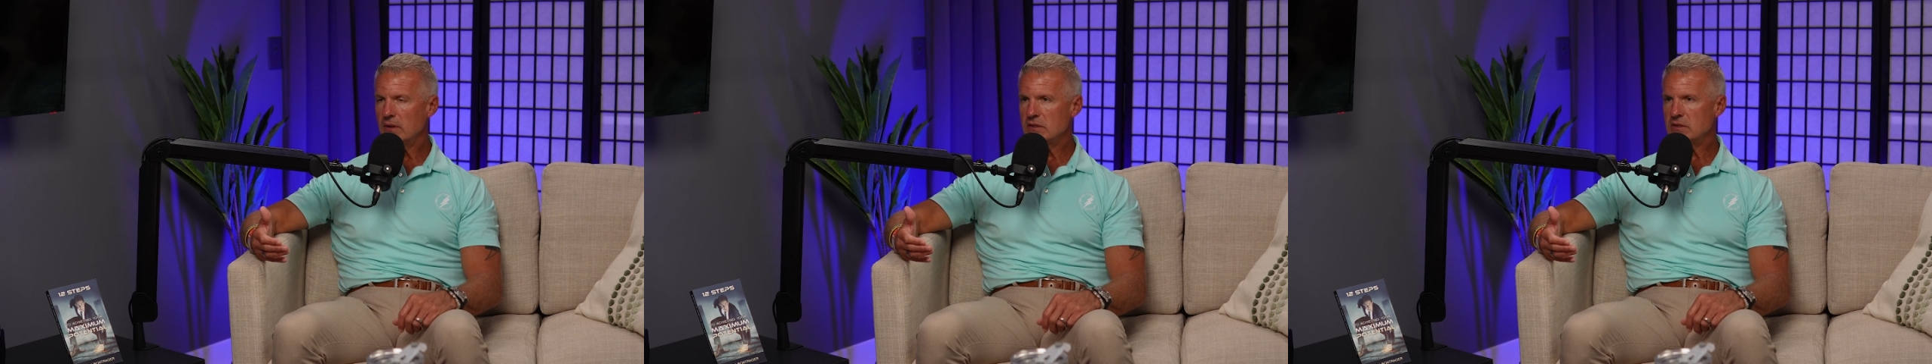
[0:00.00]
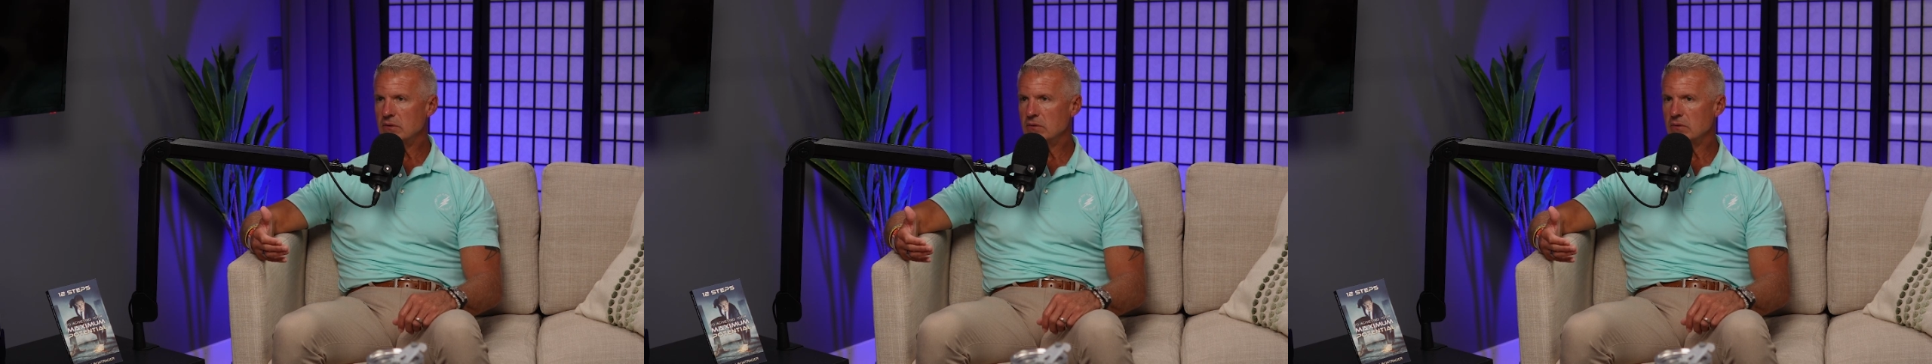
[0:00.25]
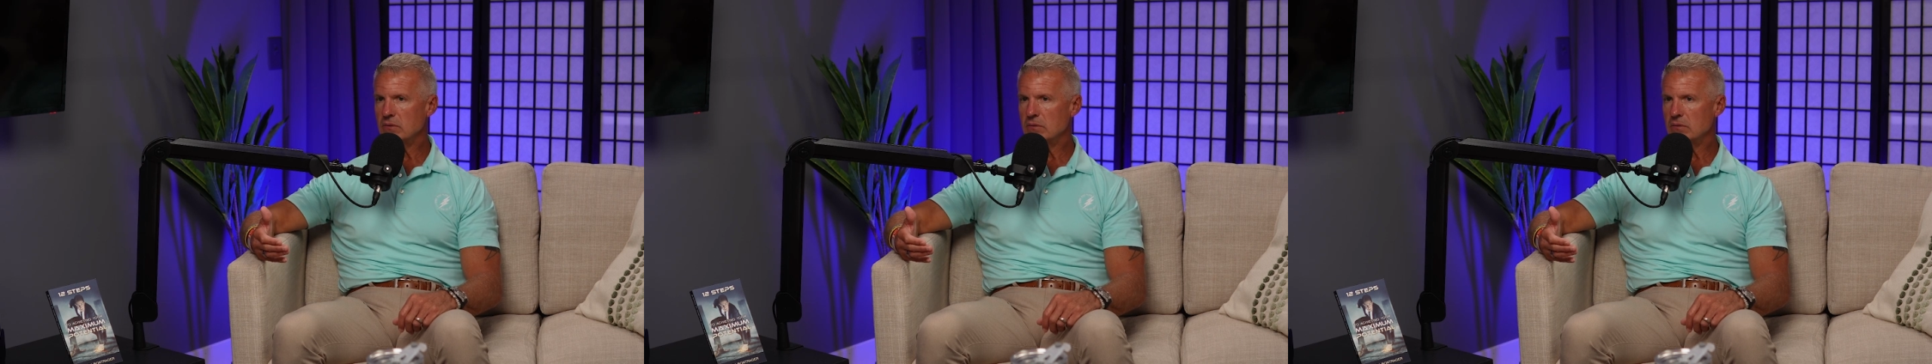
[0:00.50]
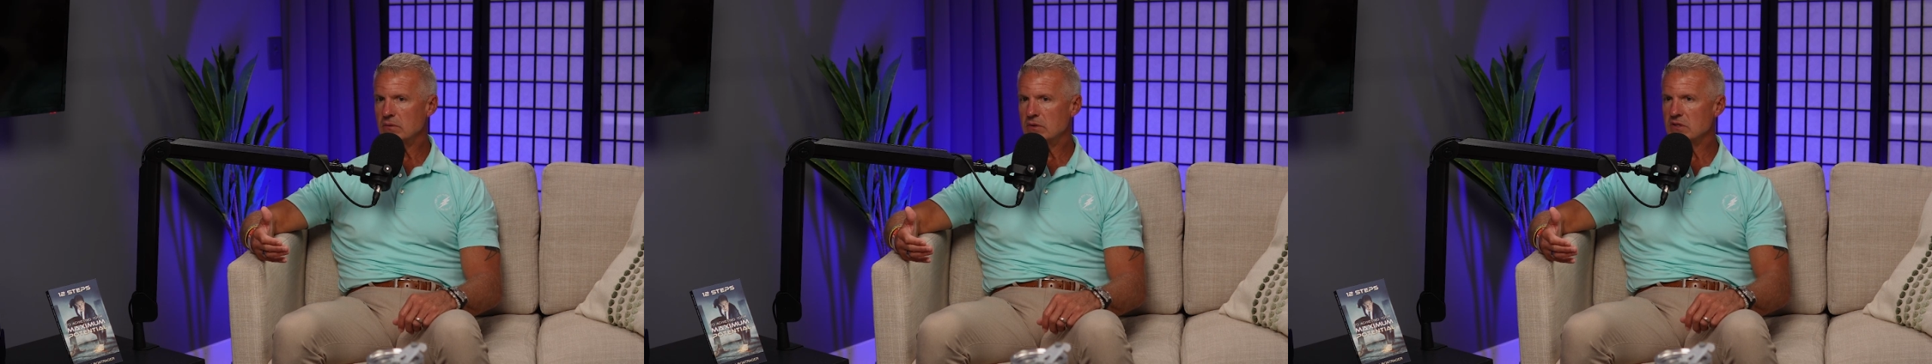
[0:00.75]

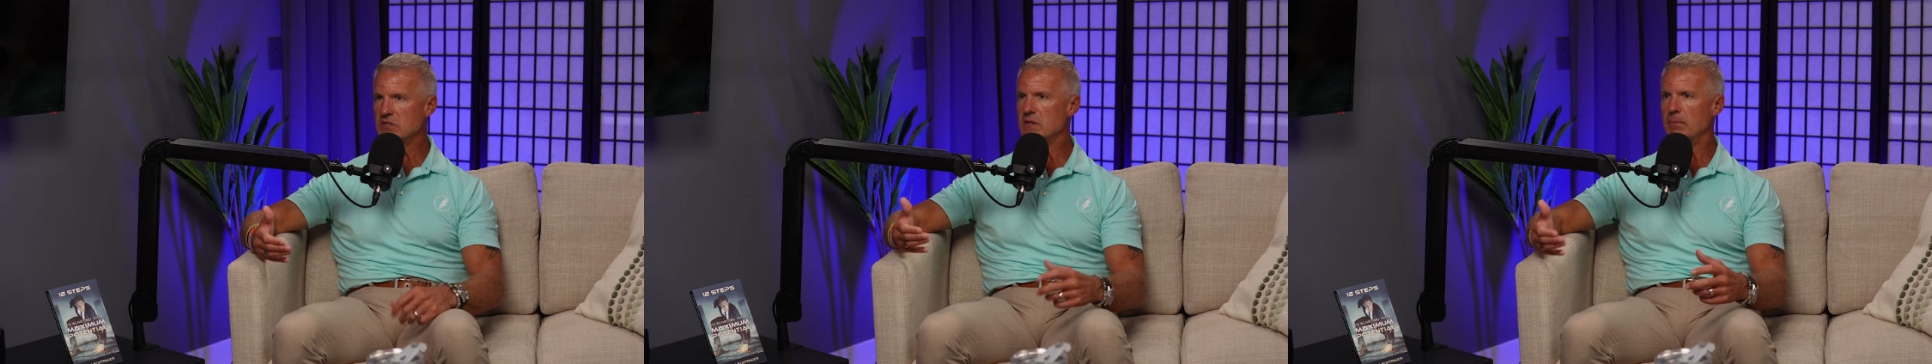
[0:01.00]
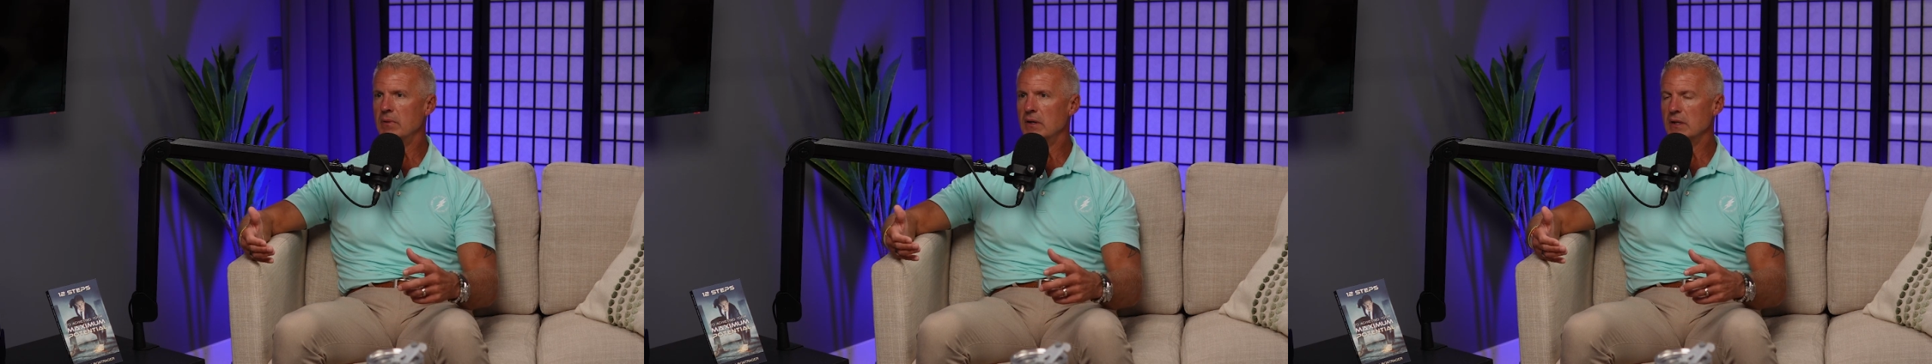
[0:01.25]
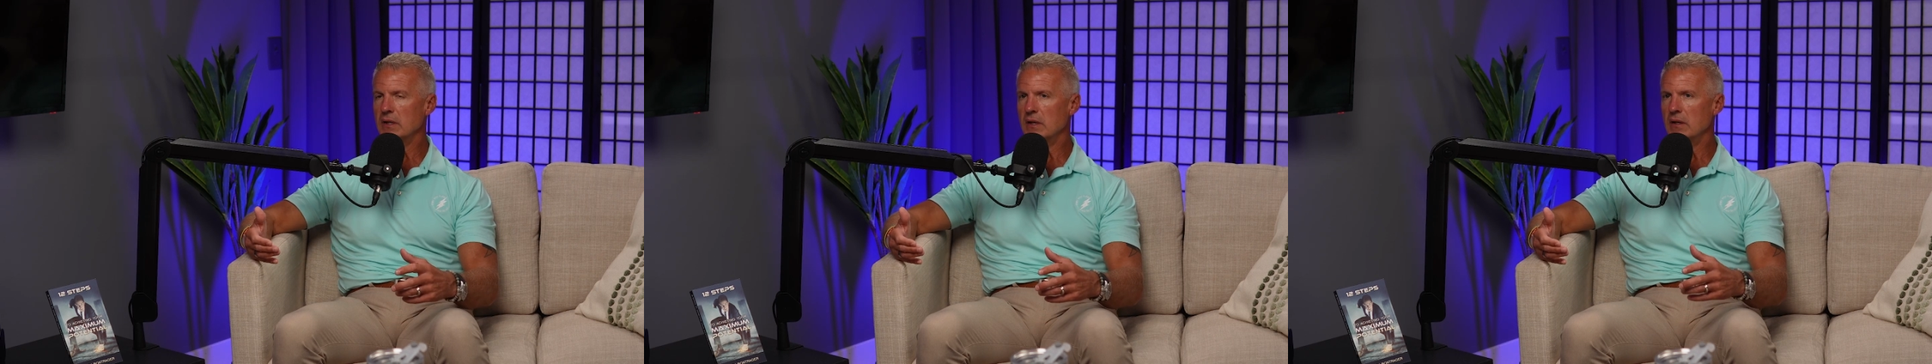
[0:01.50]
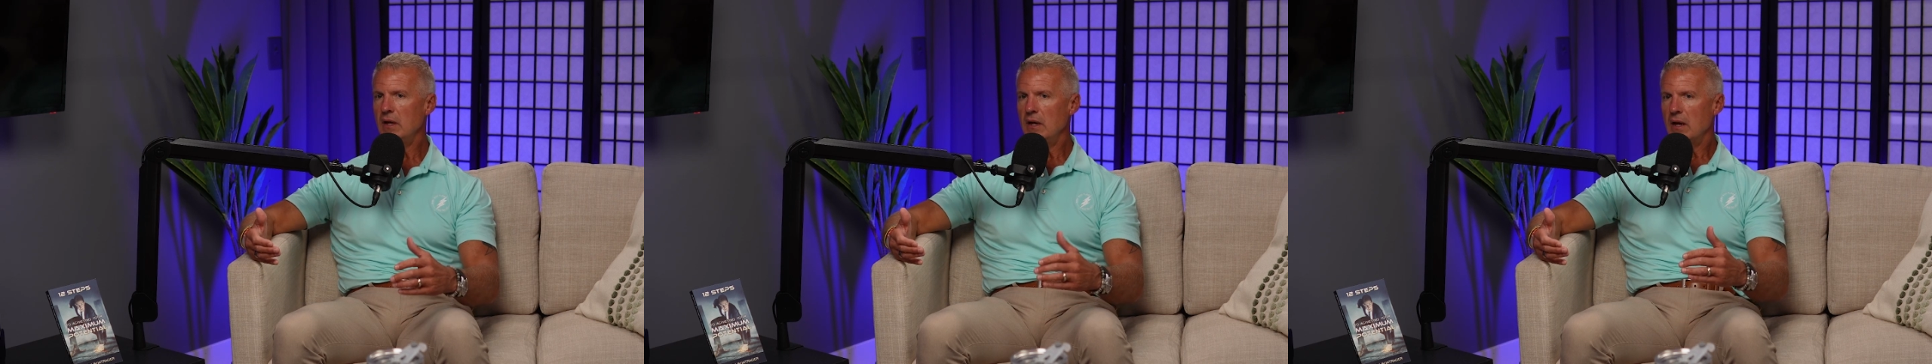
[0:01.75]
to to somebody
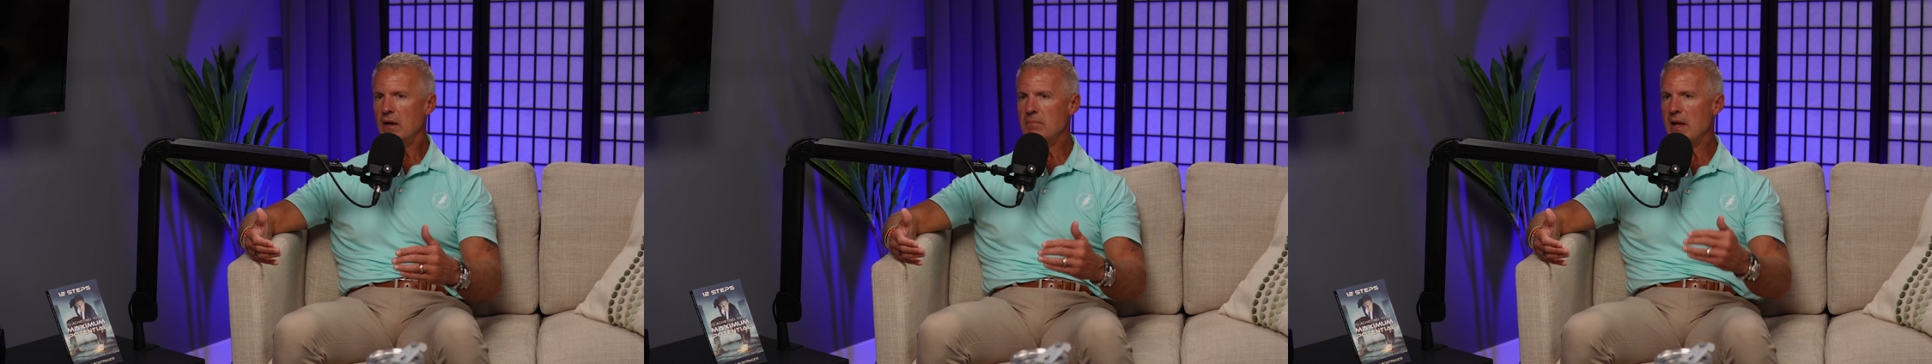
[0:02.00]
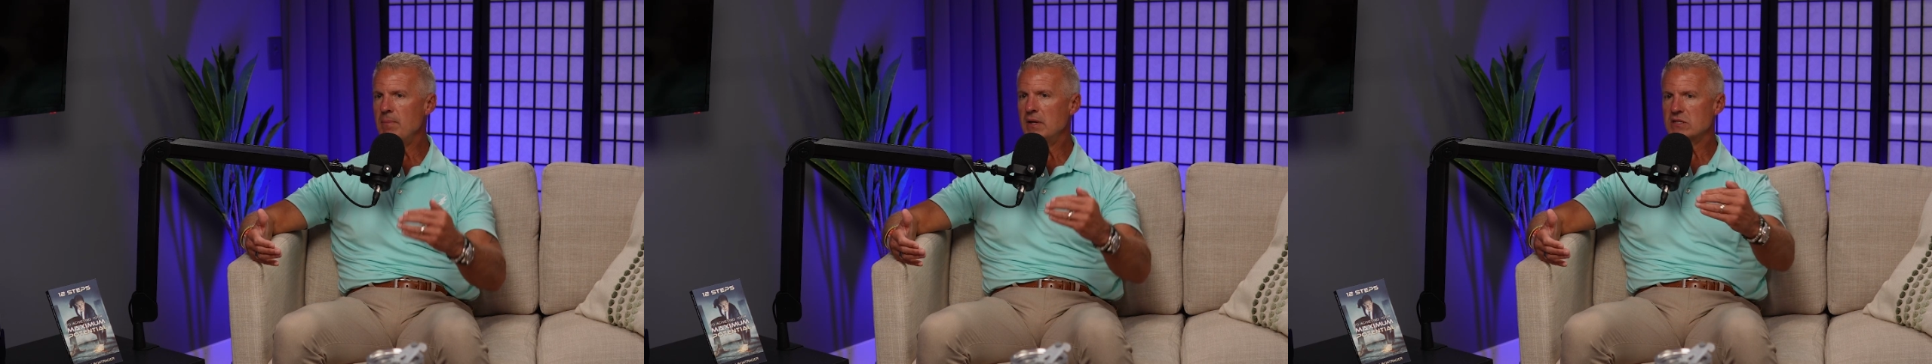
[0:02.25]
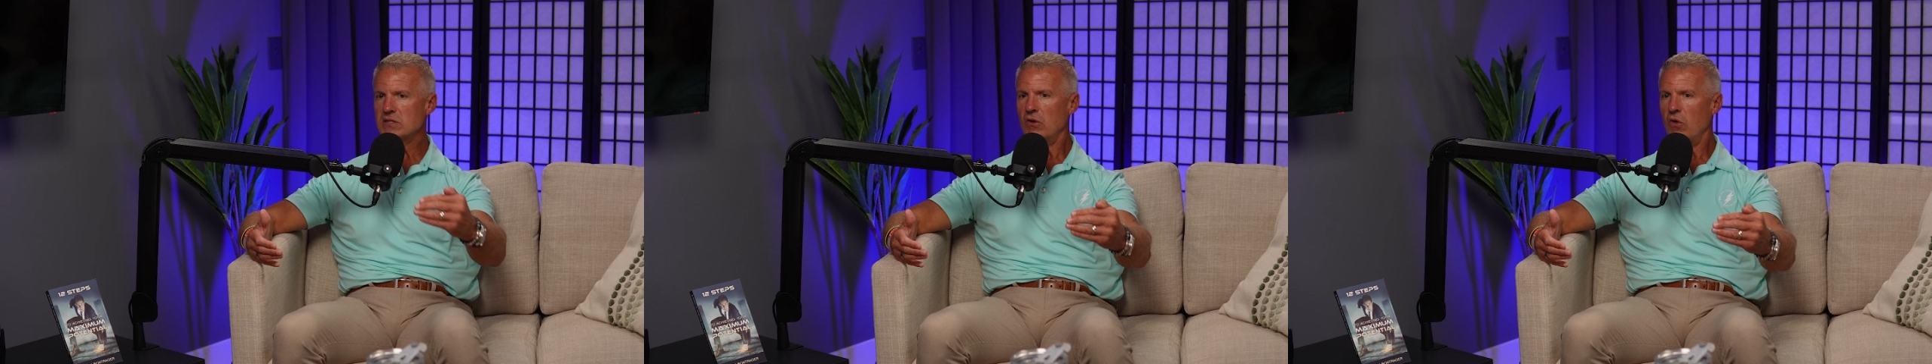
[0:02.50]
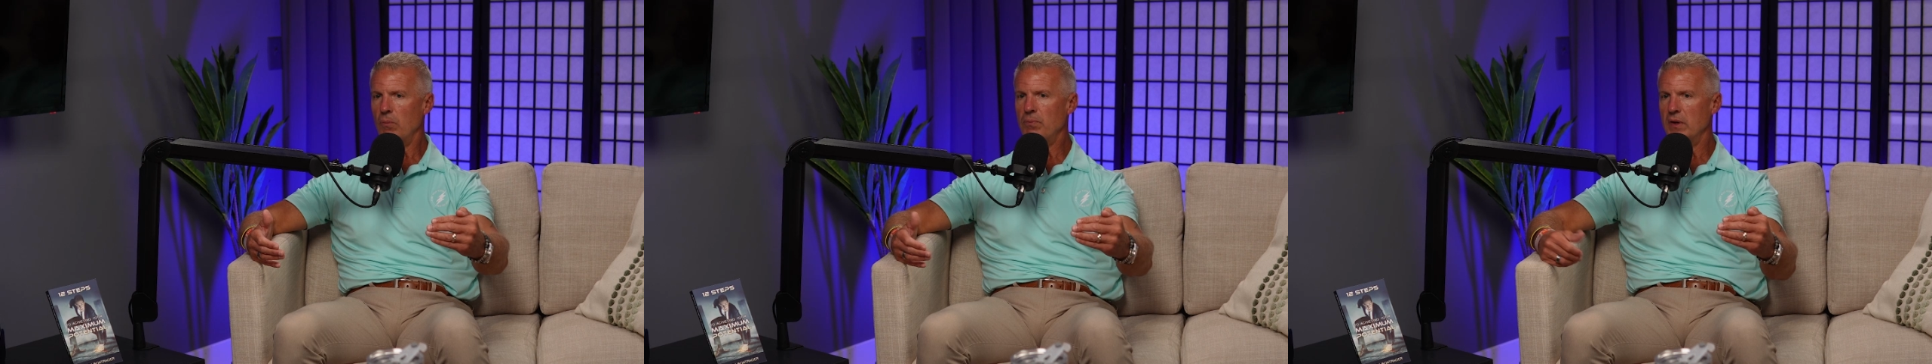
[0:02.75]
and and maybe it's the
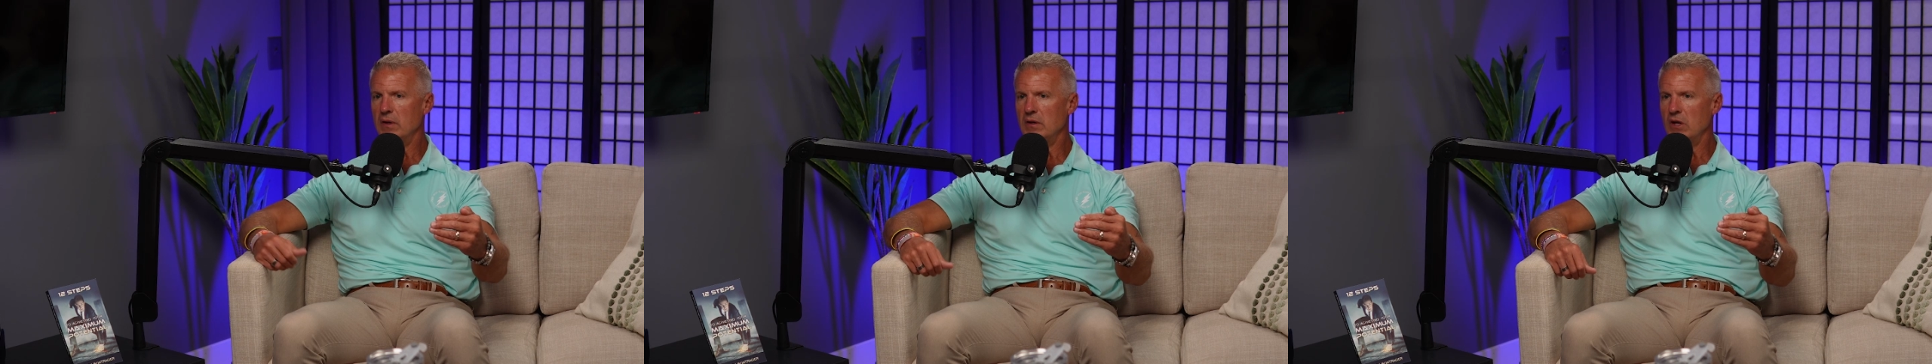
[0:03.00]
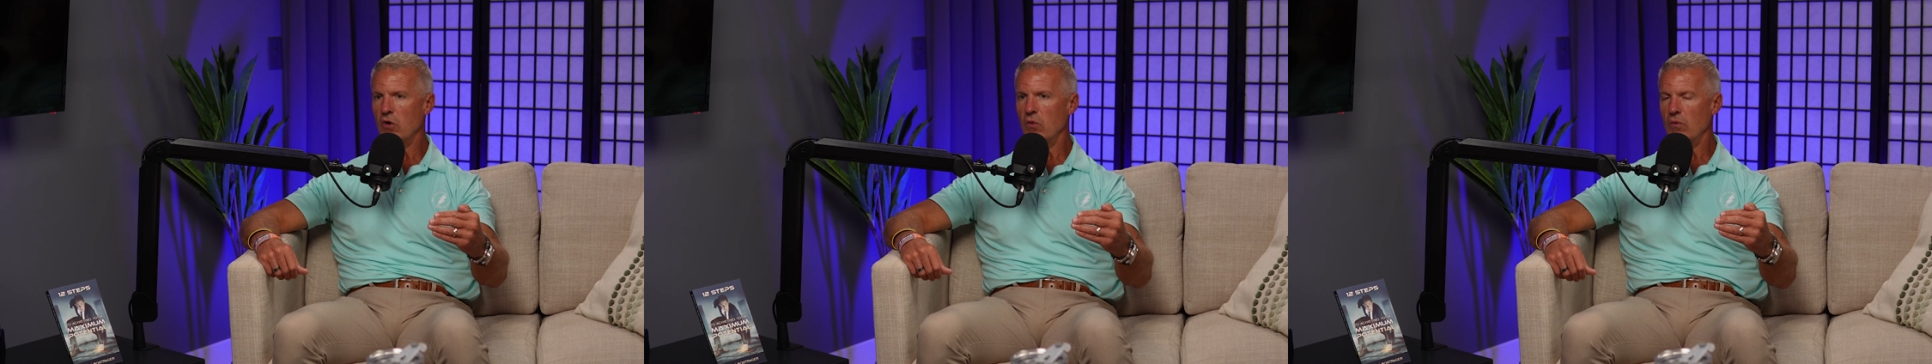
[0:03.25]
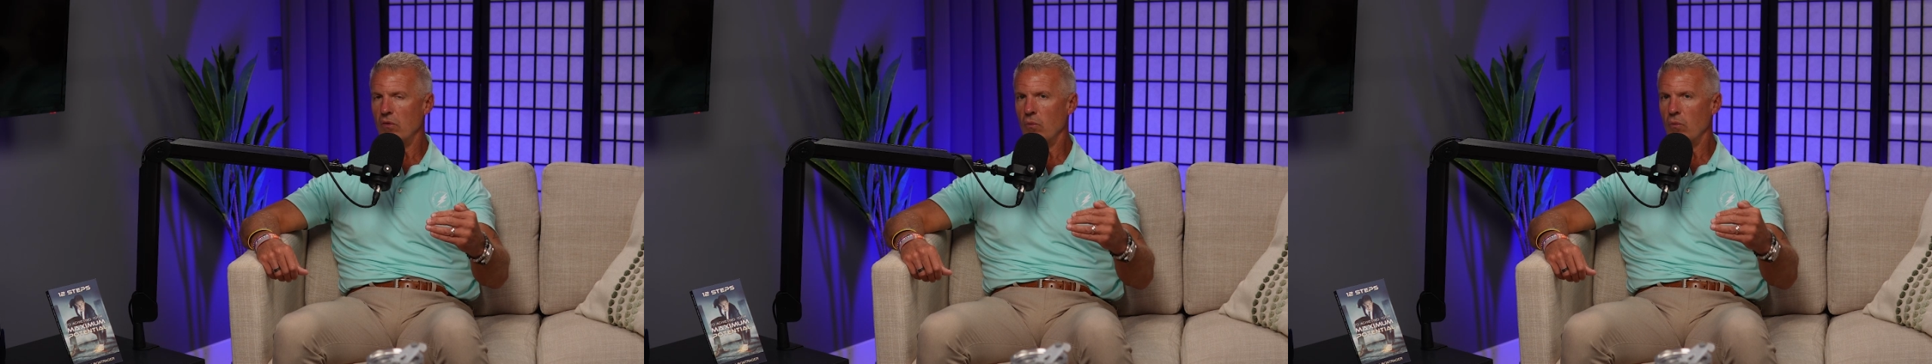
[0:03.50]
hope that, you know,